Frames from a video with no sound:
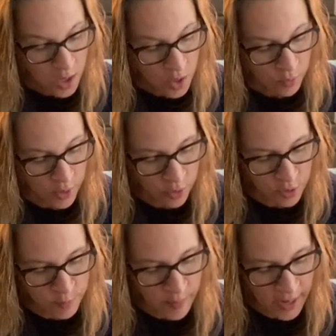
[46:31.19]
We
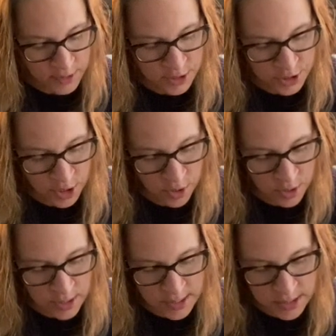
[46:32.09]
hurried back to
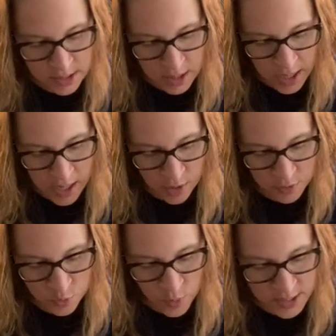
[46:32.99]
Charity's
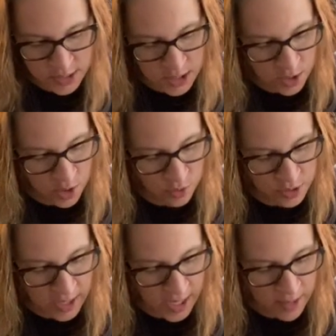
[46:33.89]
house, wasting no
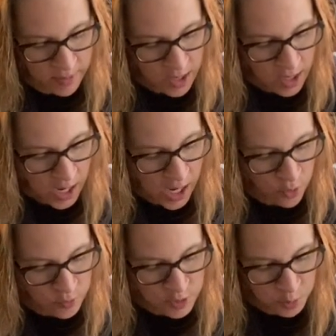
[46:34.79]
time. How
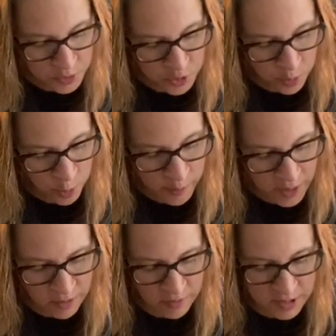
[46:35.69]
are we supposed to
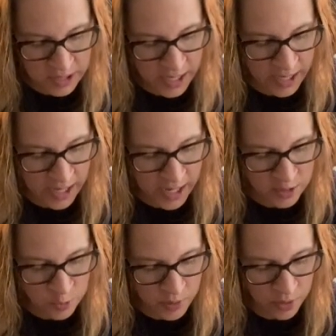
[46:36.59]
prepare this? I
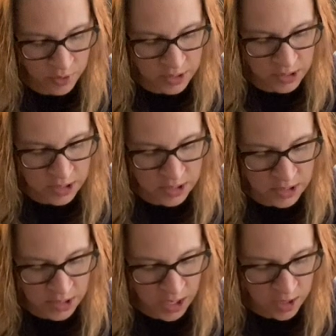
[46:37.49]
asked, peering
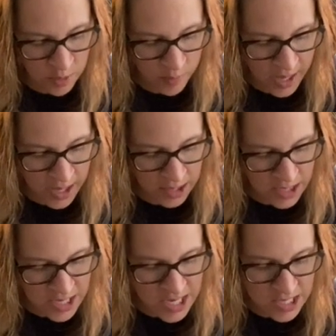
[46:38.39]
inside the bag.
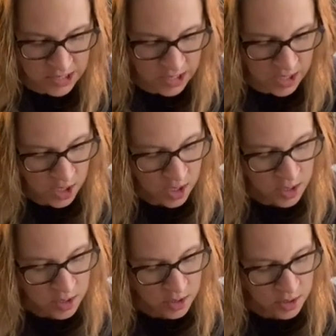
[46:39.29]
Easy,
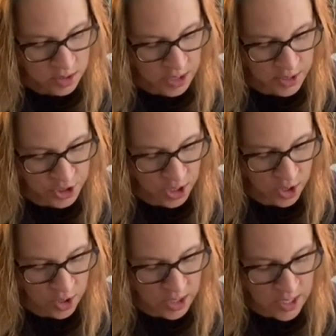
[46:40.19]
said
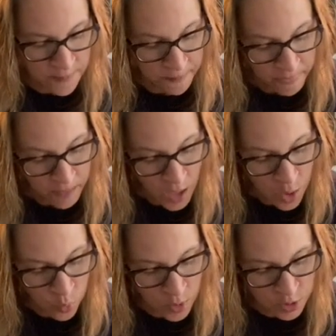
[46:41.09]
Charity.
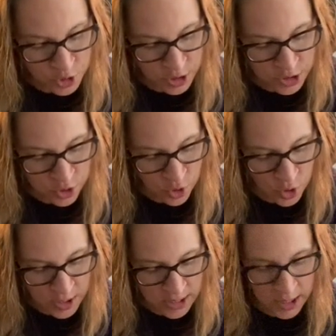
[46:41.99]
We'll just
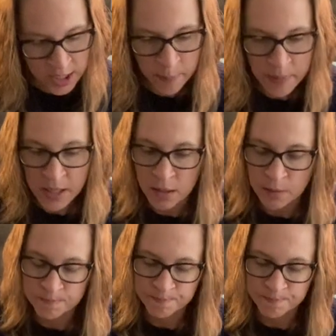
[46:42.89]
cook it like a pig.